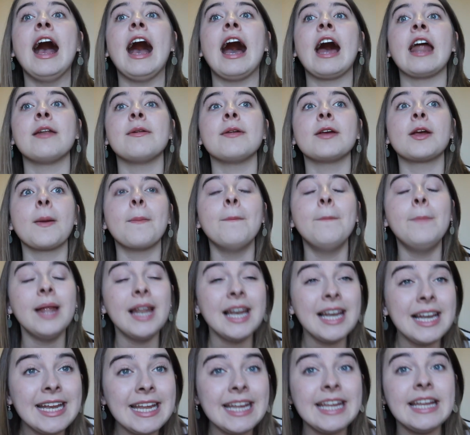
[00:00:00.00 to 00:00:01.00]
and
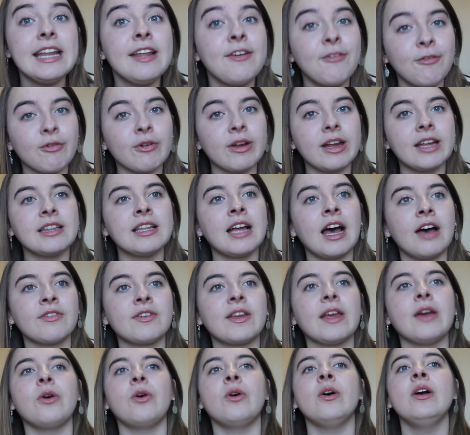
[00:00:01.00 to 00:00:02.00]
completely freeing that
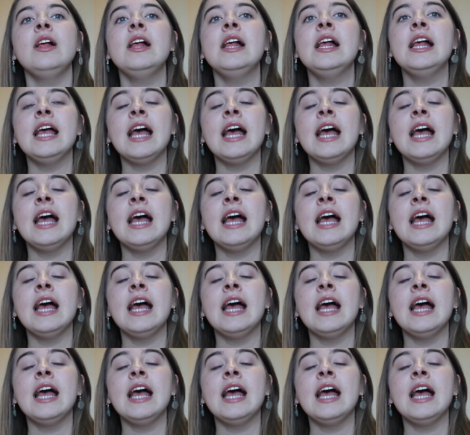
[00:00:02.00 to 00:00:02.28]
of guilt.